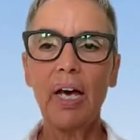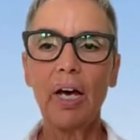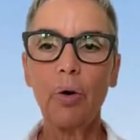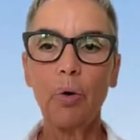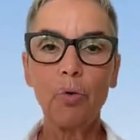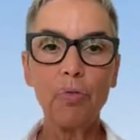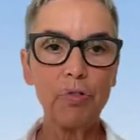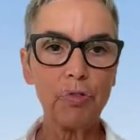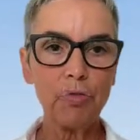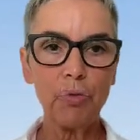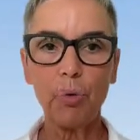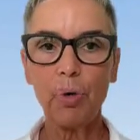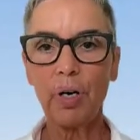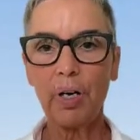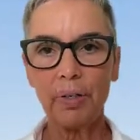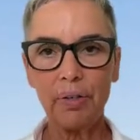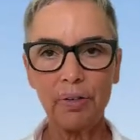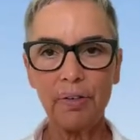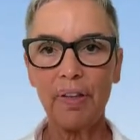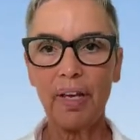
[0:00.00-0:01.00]
over
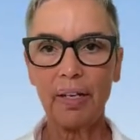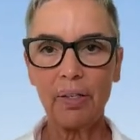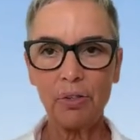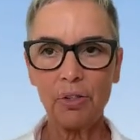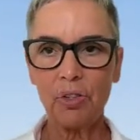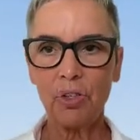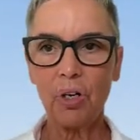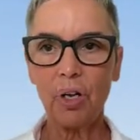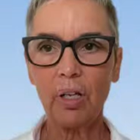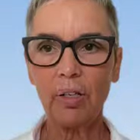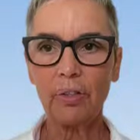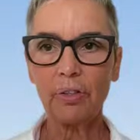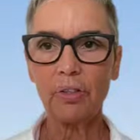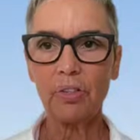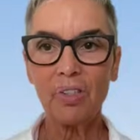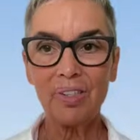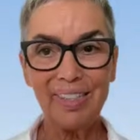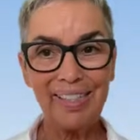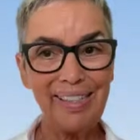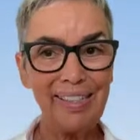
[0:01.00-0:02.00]

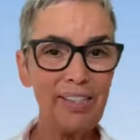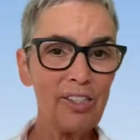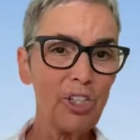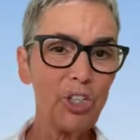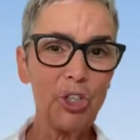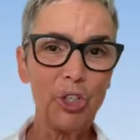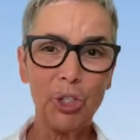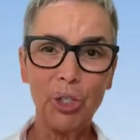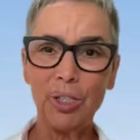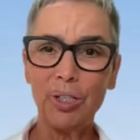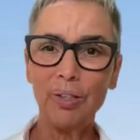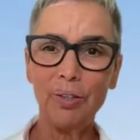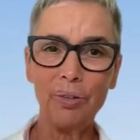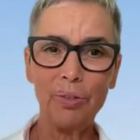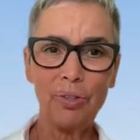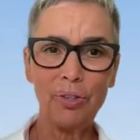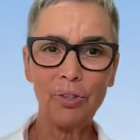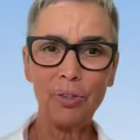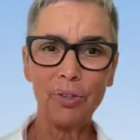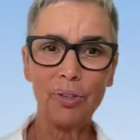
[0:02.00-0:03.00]
$400,000. This is a good news
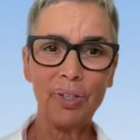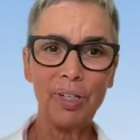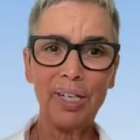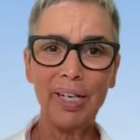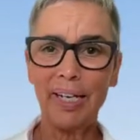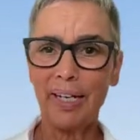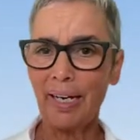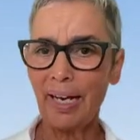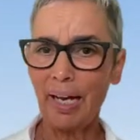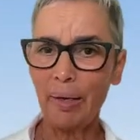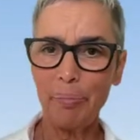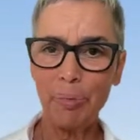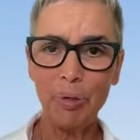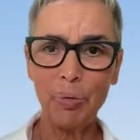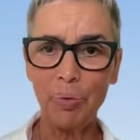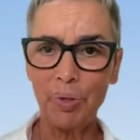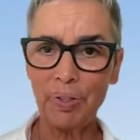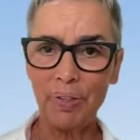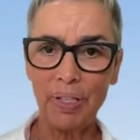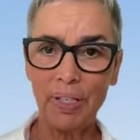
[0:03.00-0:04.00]
story and happened
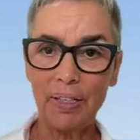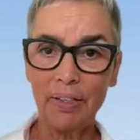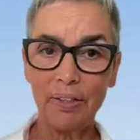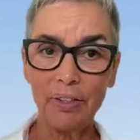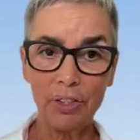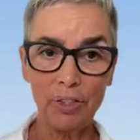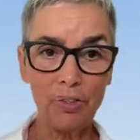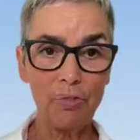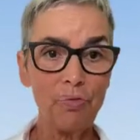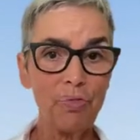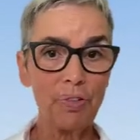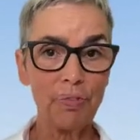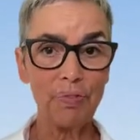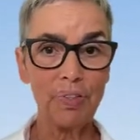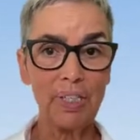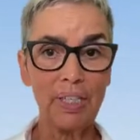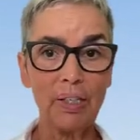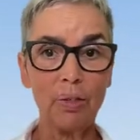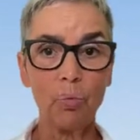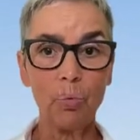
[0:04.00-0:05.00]
within just
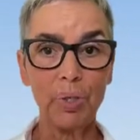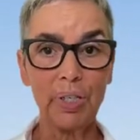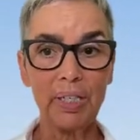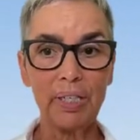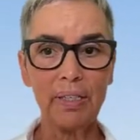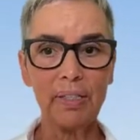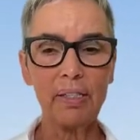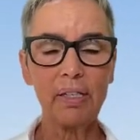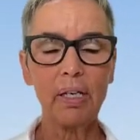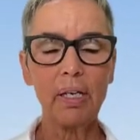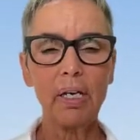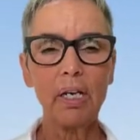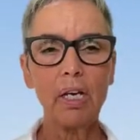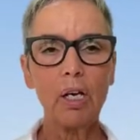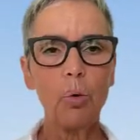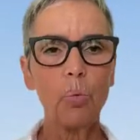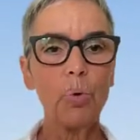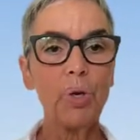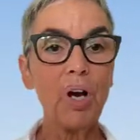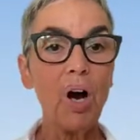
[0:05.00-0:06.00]
15 weeks. We